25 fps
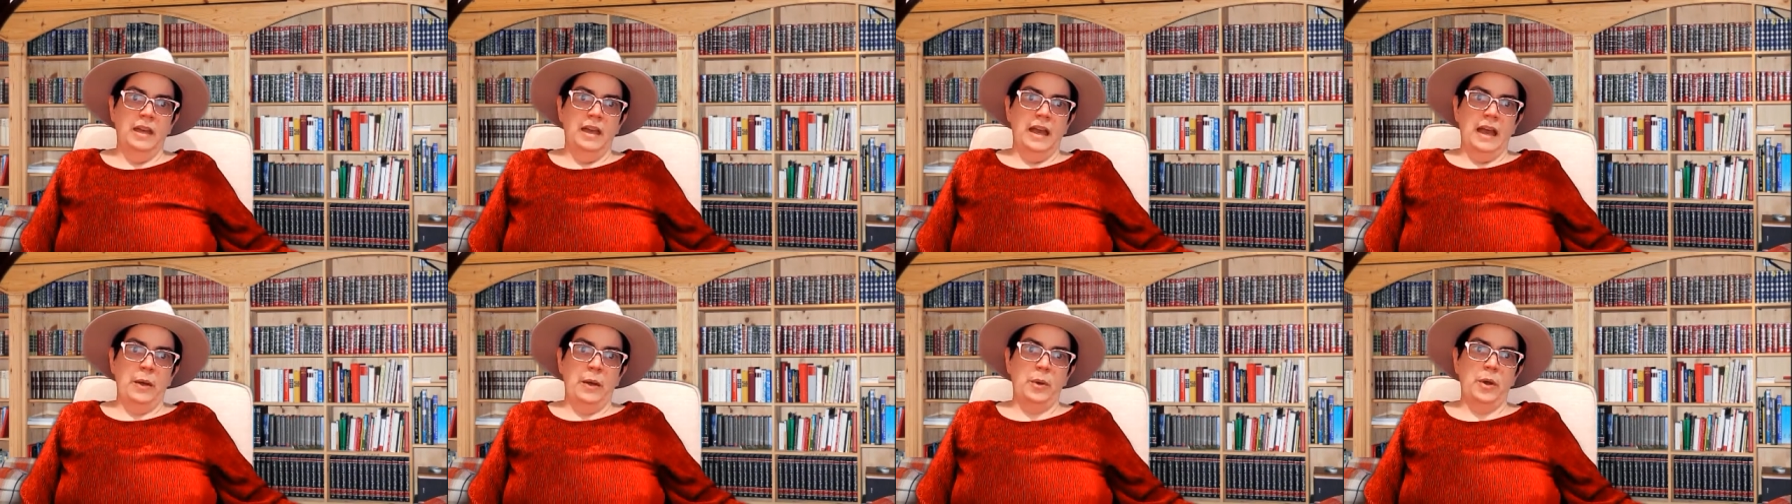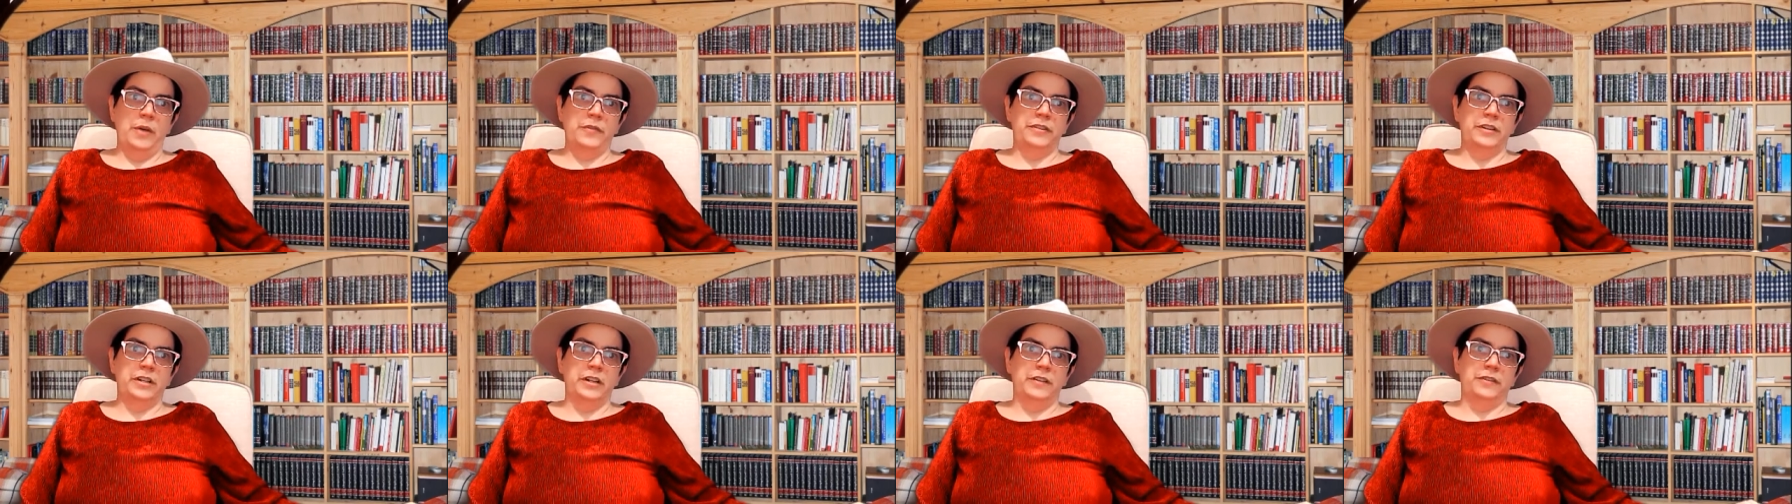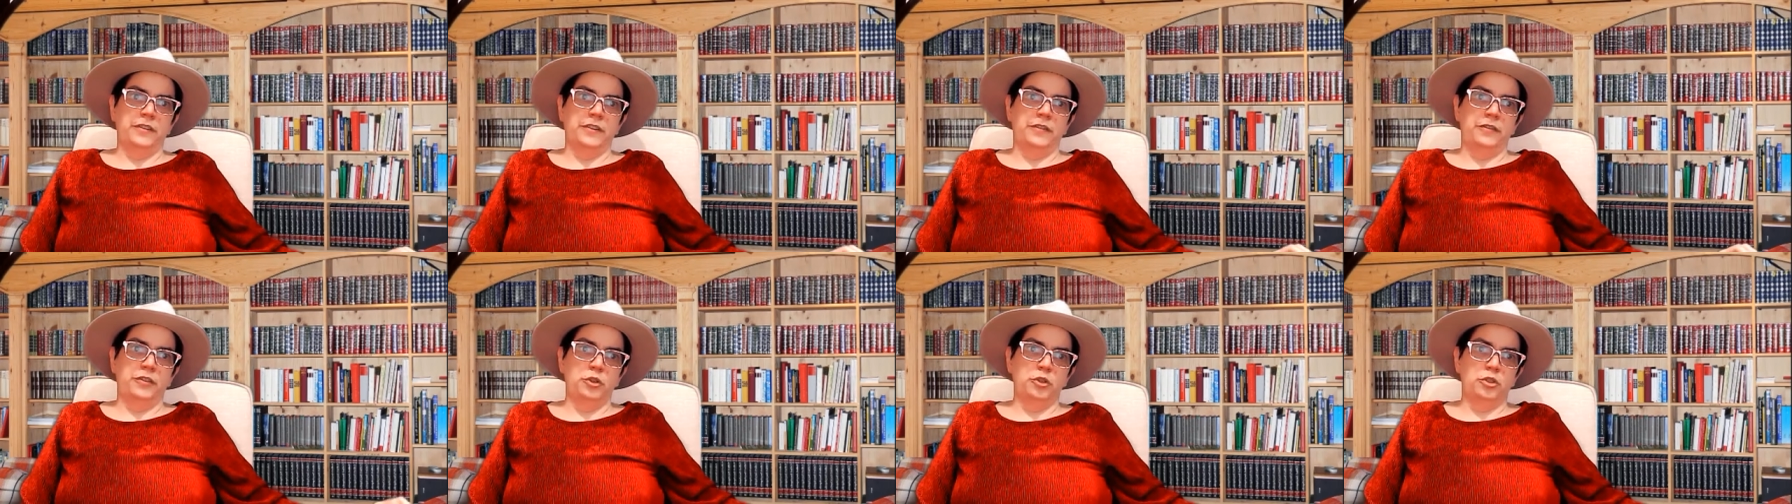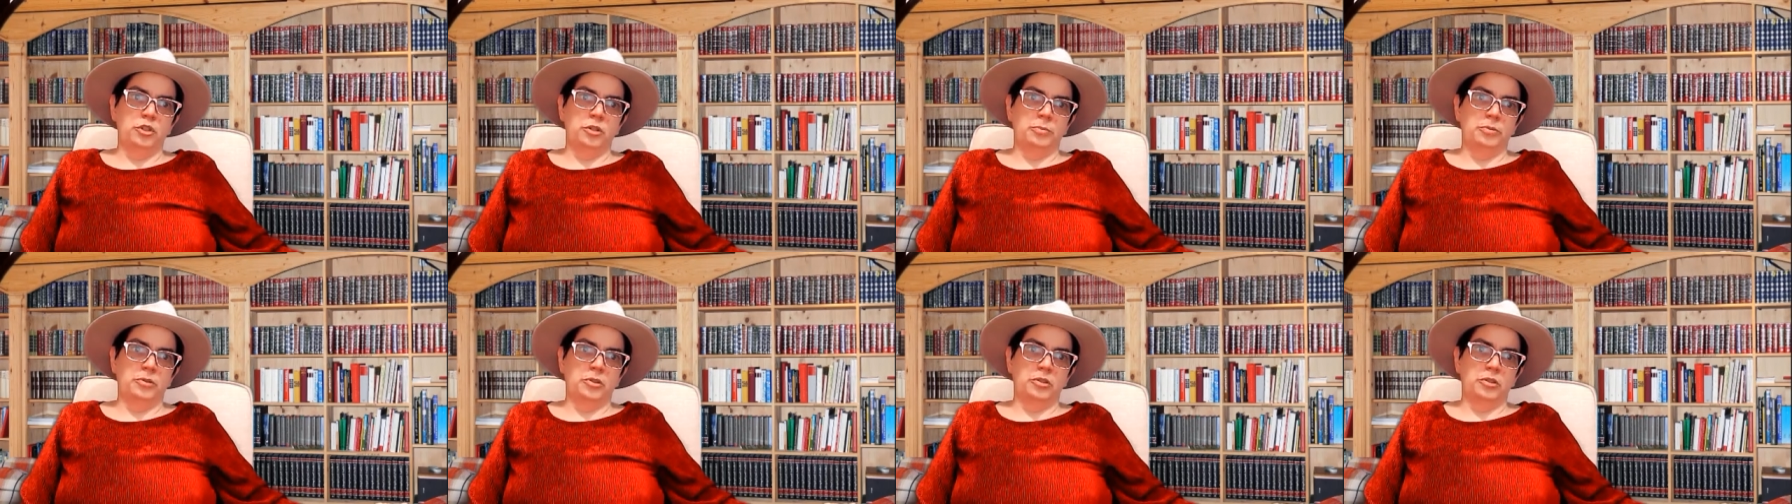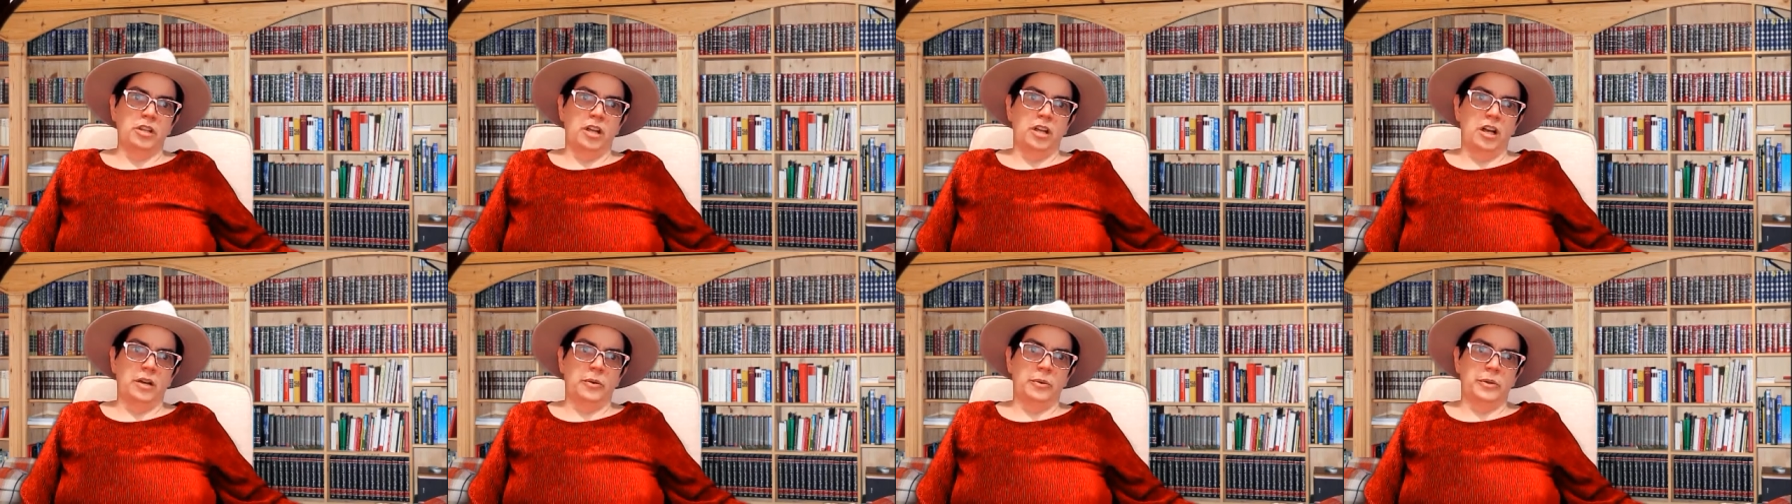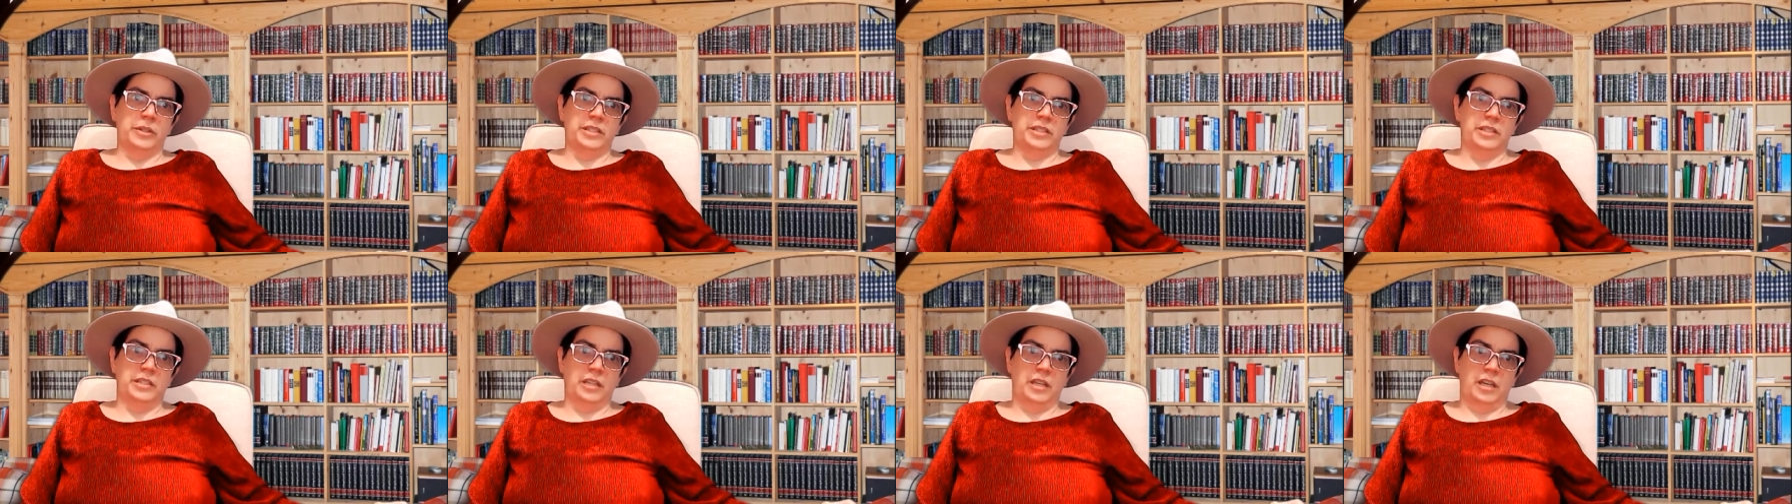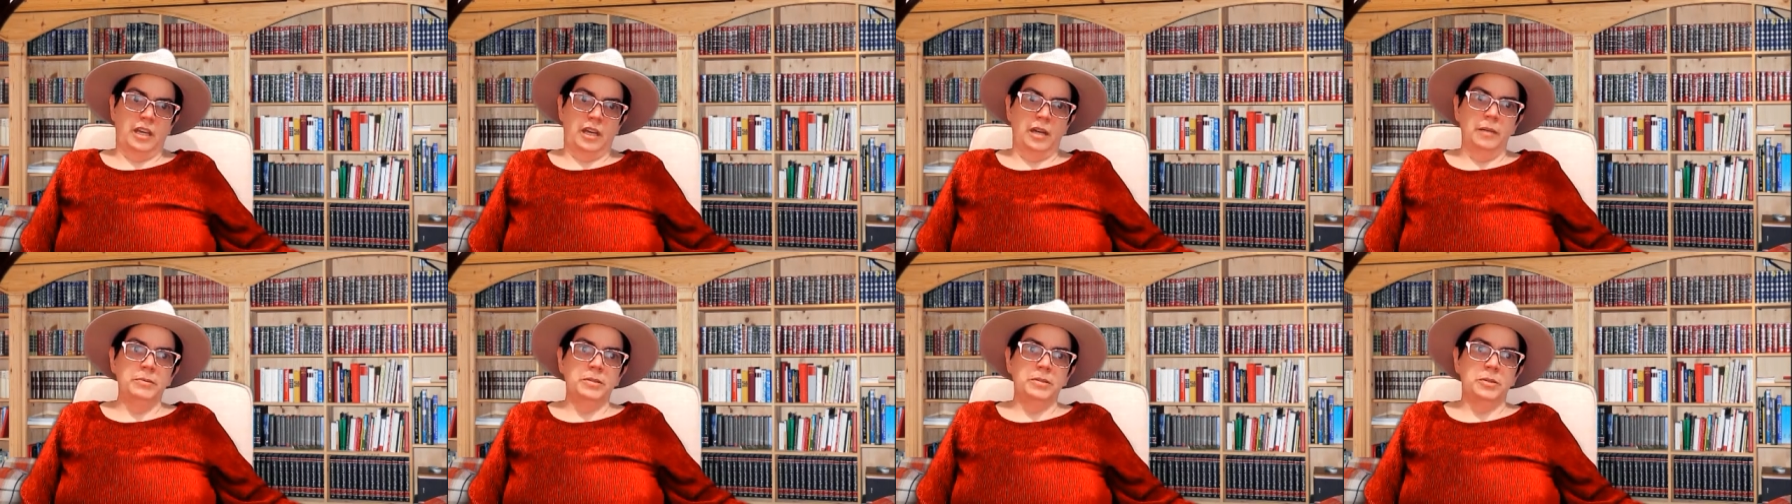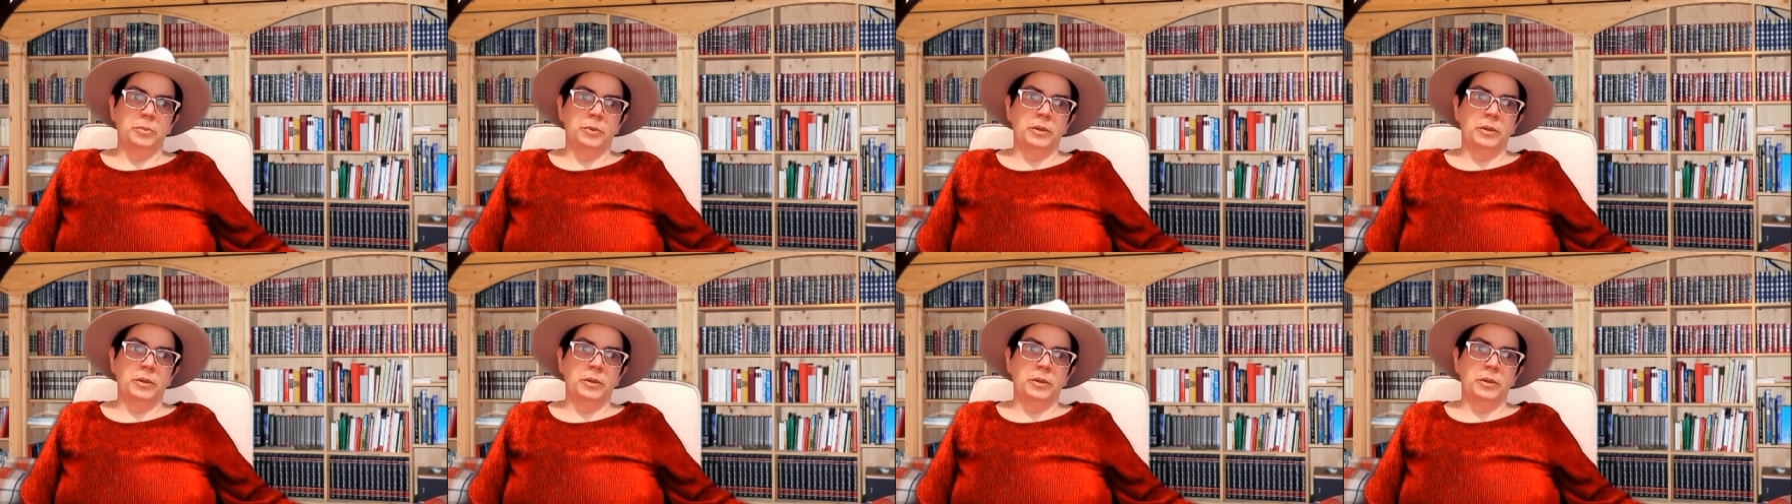However, if the future prologue was skipped,